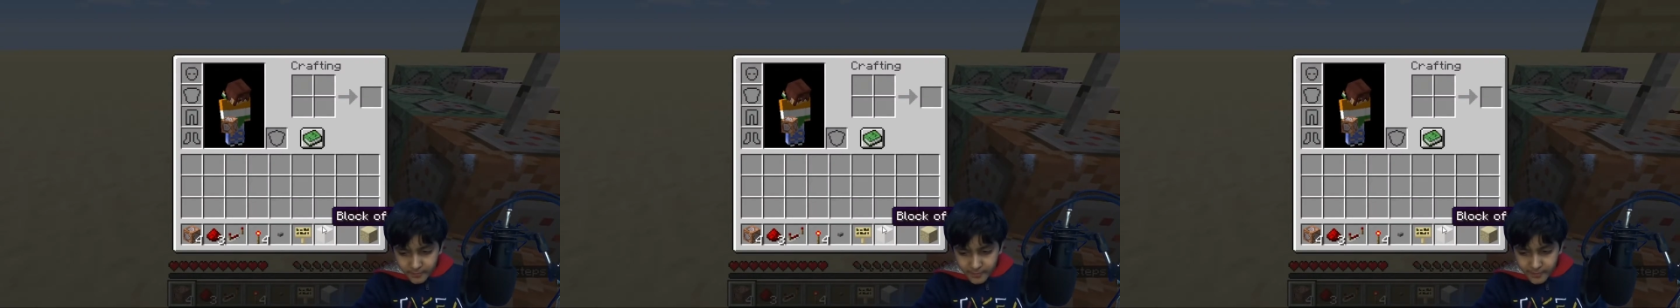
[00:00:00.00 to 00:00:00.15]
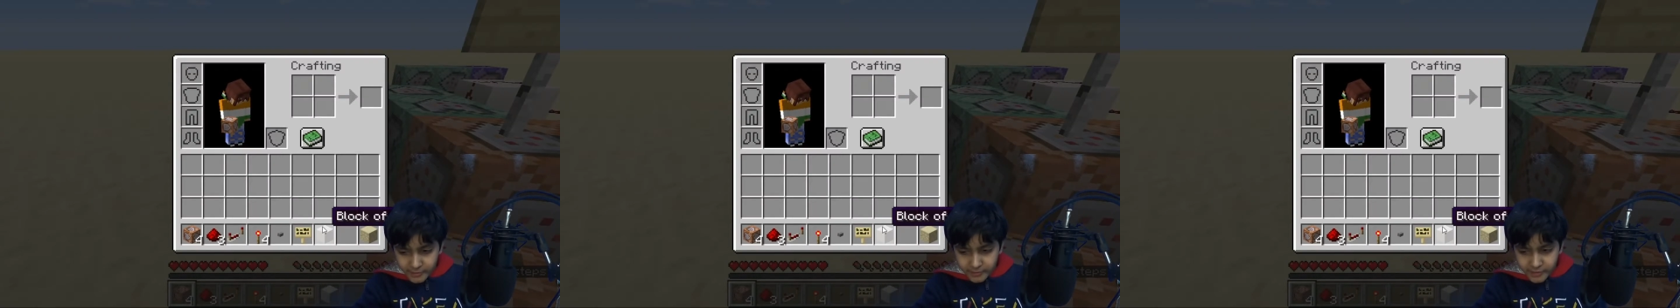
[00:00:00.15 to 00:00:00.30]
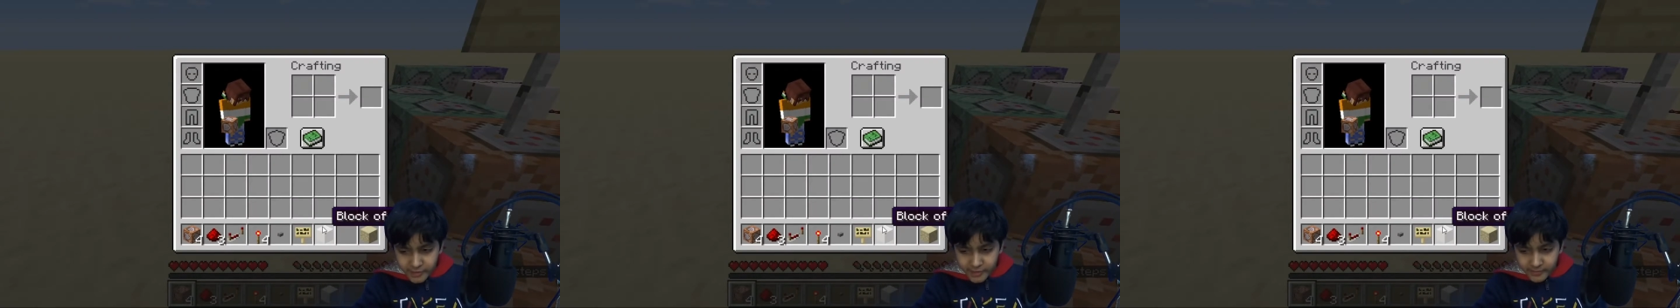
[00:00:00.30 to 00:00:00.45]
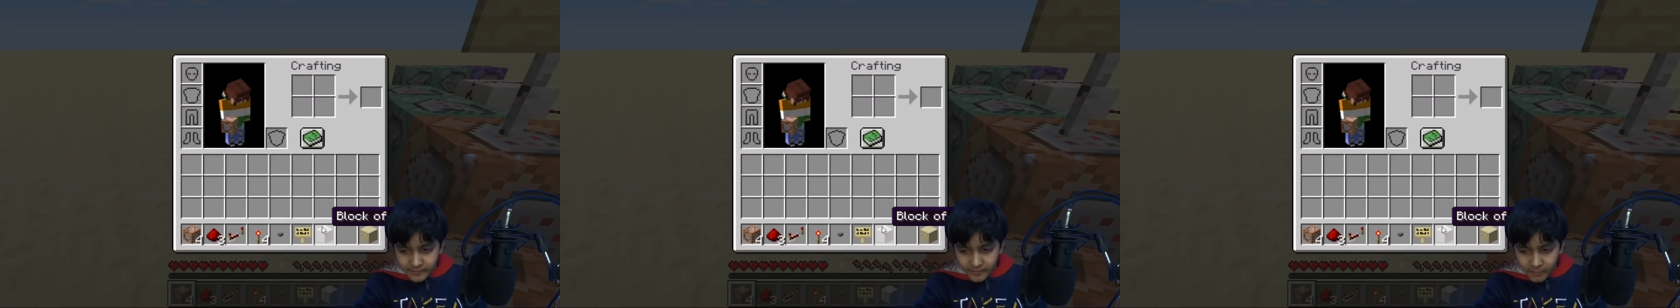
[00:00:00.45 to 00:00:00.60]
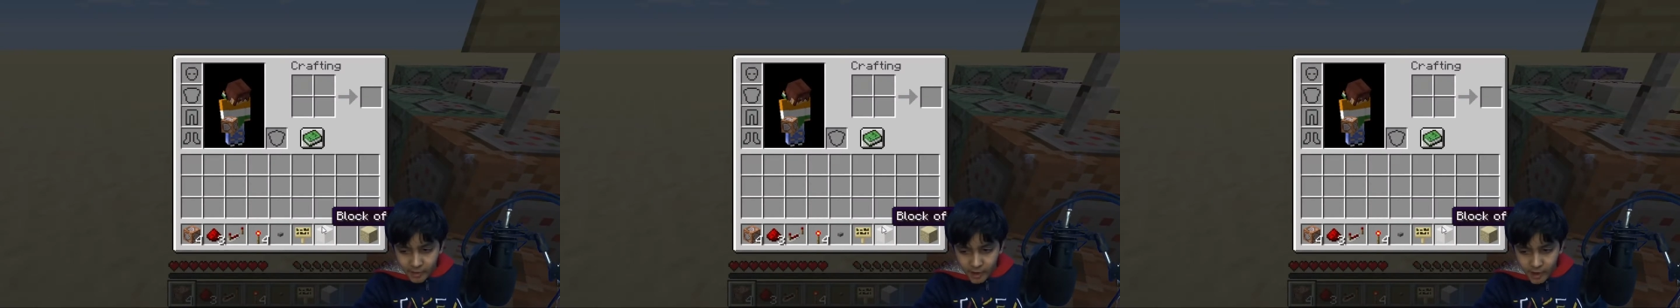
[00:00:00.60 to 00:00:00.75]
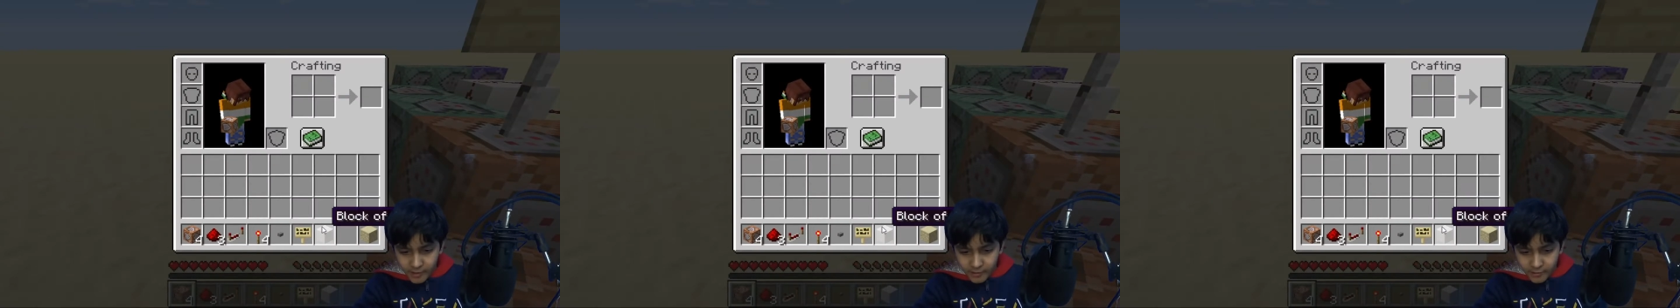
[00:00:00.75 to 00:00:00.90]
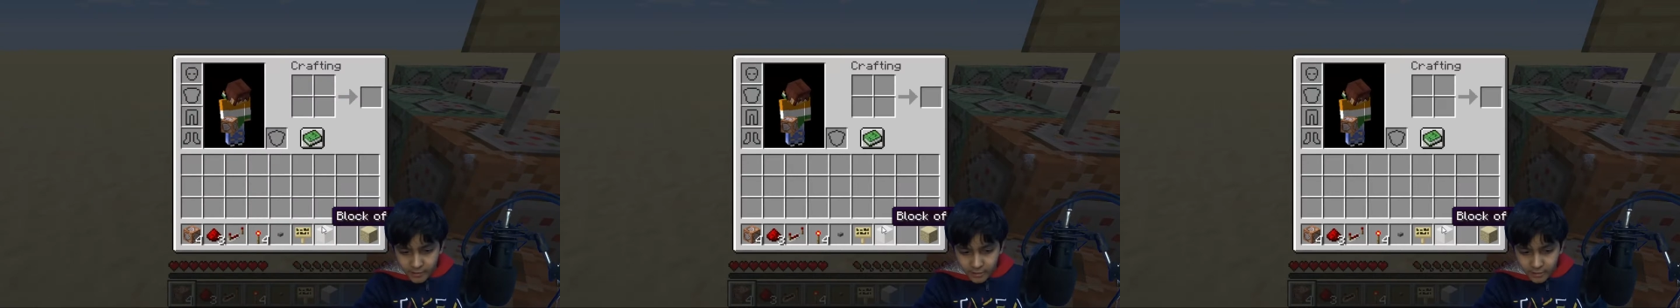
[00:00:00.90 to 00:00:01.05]
building
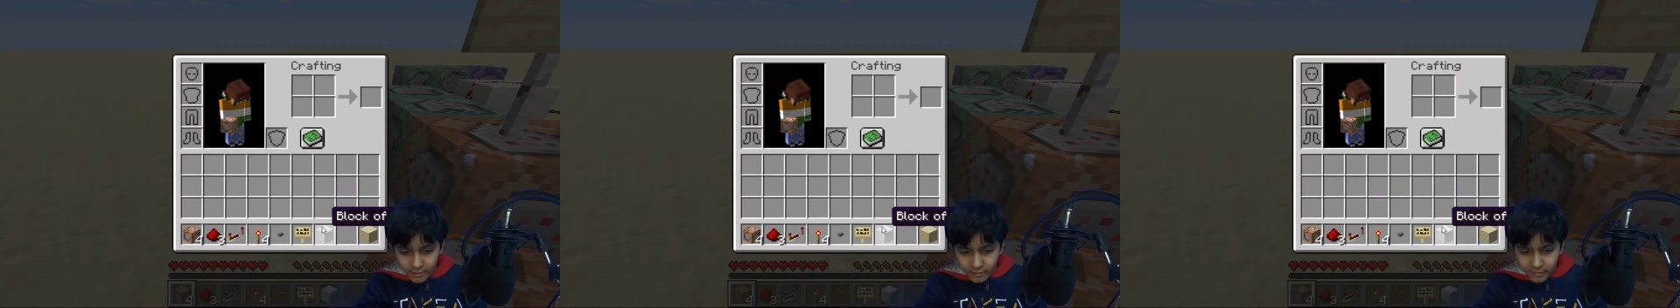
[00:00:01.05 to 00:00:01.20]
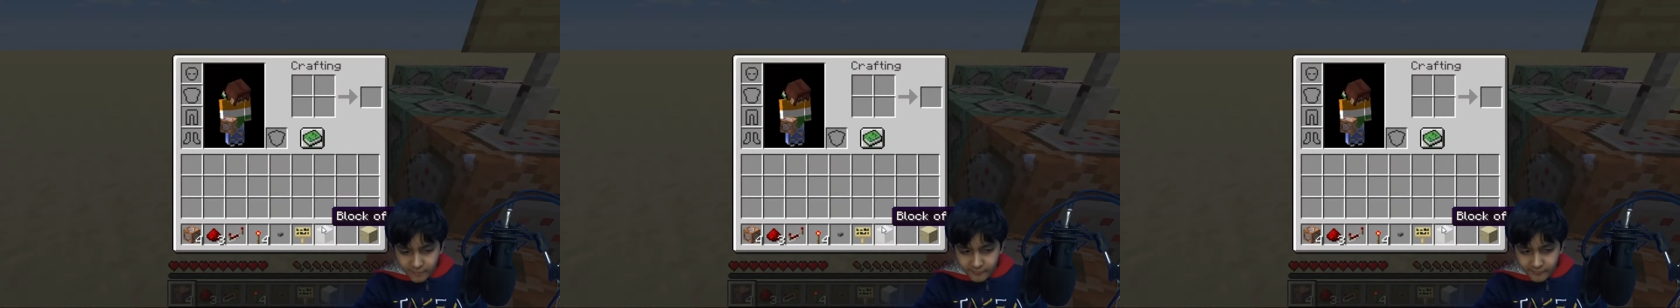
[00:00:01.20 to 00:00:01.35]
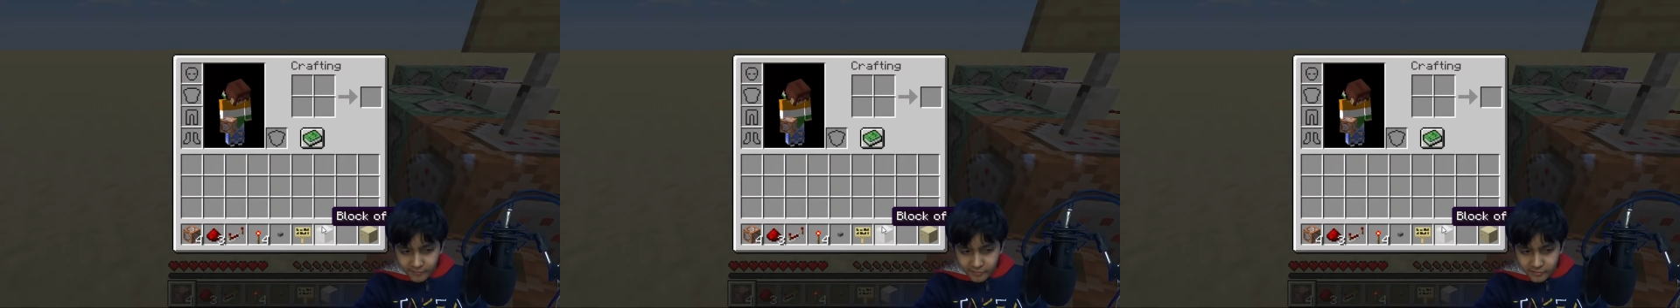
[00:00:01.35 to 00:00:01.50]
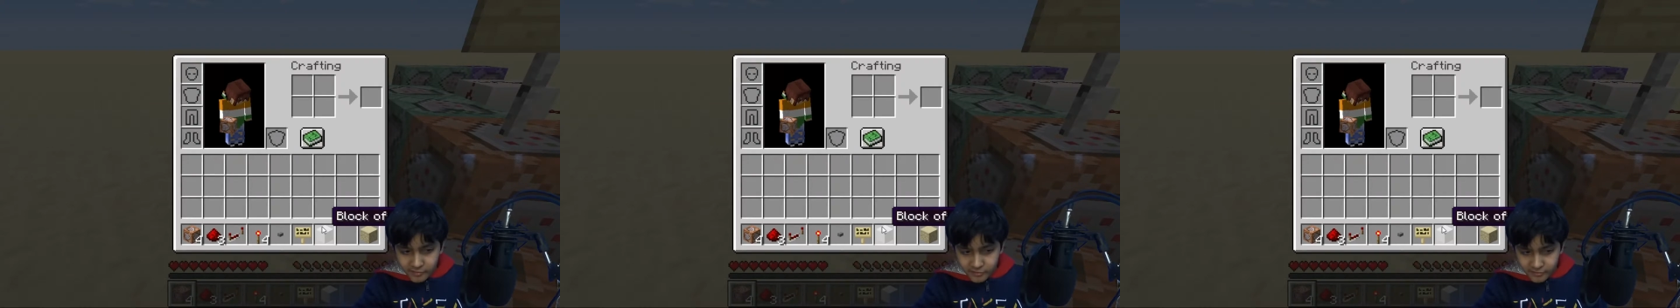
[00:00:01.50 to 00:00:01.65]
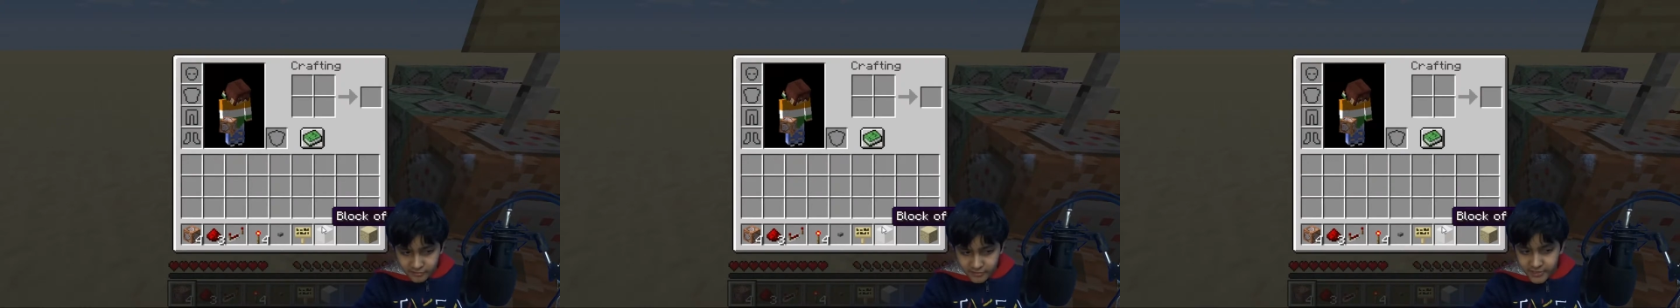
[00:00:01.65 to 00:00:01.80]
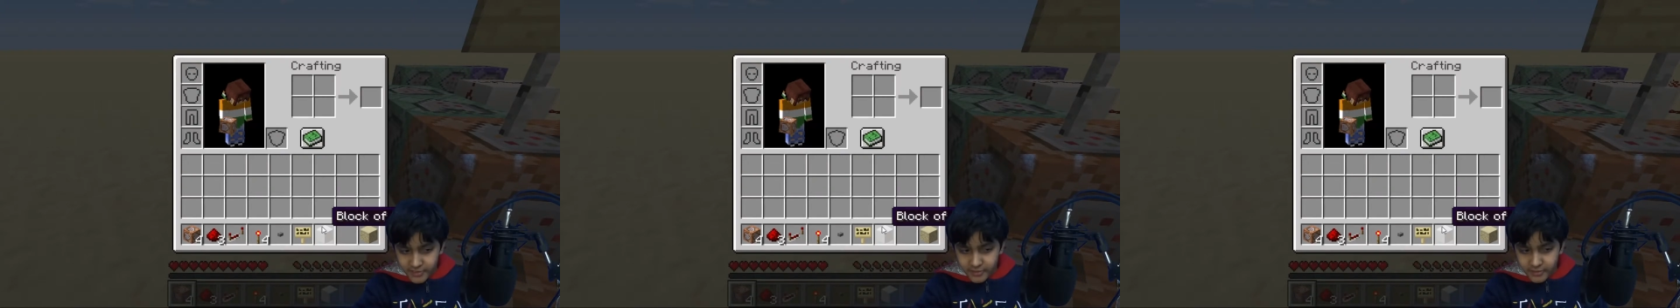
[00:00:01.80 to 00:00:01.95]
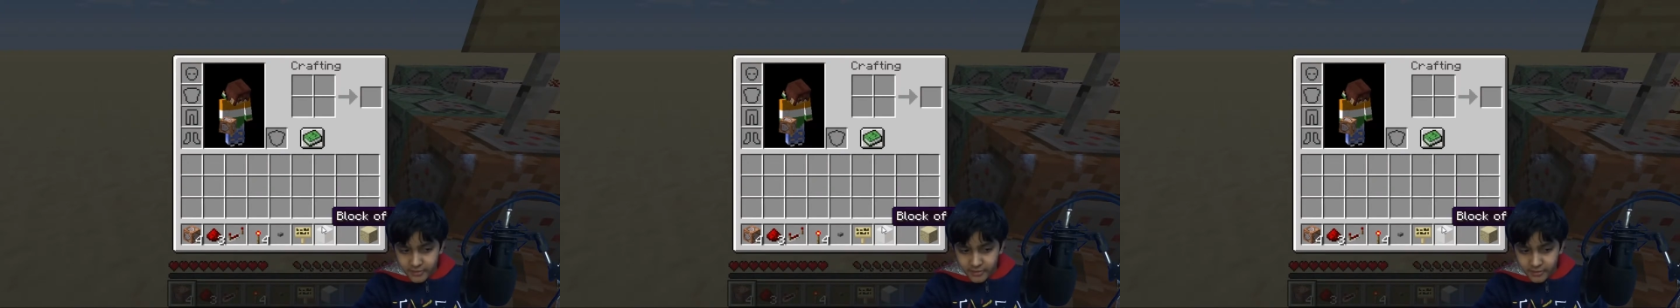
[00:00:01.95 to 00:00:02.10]
blocks of your
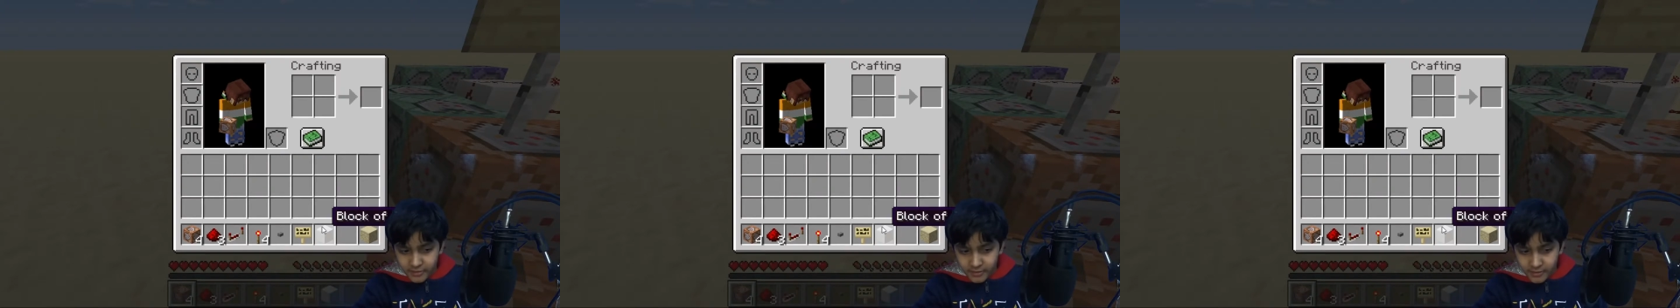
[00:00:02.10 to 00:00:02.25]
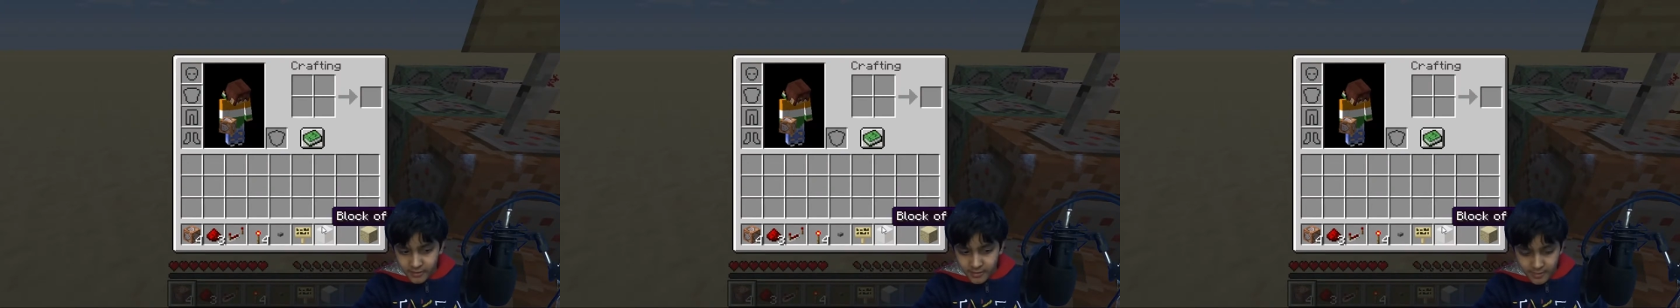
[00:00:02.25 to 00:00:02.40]
choice.